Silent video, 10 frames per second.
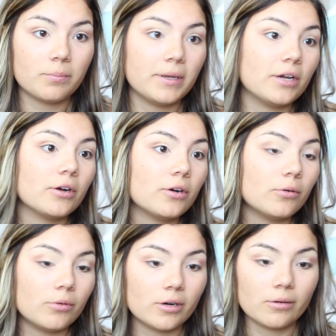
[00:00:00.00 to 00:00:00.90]
beer
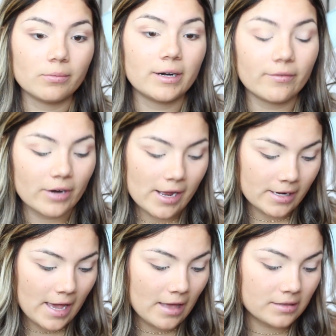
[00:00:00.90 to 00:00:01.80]
or whatever at
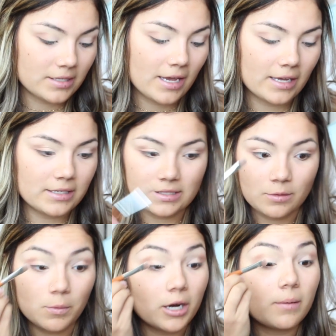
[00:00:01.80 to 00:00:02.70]
night and saying it
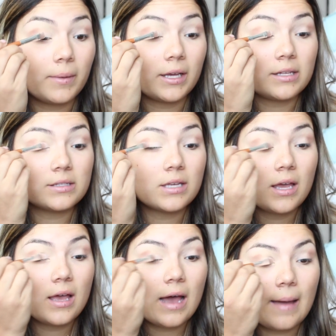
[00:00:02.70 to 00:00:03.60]
doesn't work because
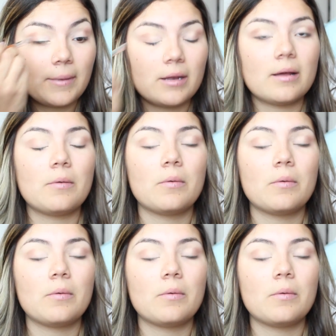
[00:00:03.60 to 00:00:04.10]
I mean